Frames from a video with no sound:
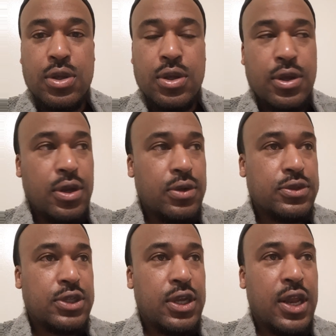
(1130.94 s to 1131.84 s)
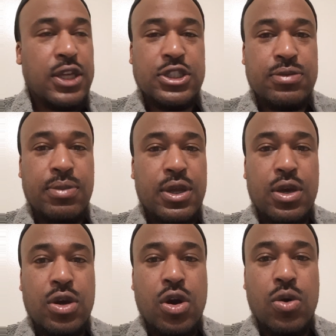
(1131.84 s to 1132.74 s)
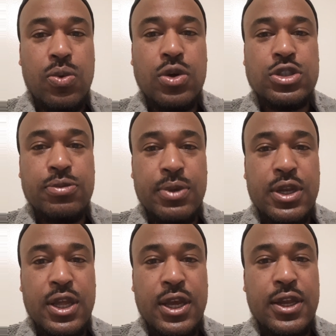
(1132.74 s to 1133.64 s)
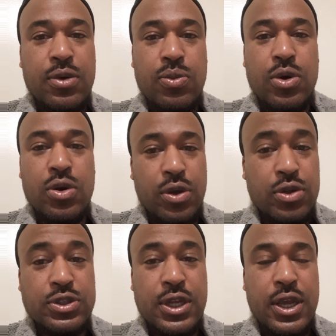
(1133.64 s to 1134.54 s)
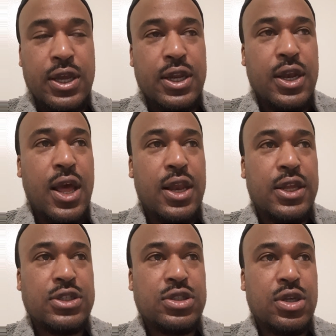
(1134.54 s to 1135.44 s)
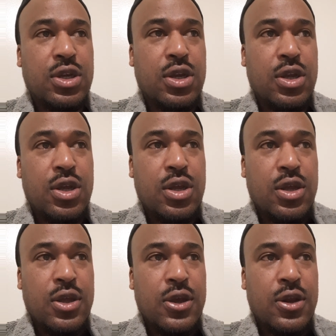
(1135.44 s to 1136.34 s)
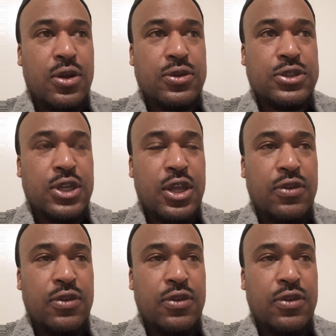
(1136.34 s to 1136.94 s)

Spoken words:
You know what I'm saying? That just means occult world just means the hidden world, you know what I'm saying, hidden knowledge. You know what I'm saying?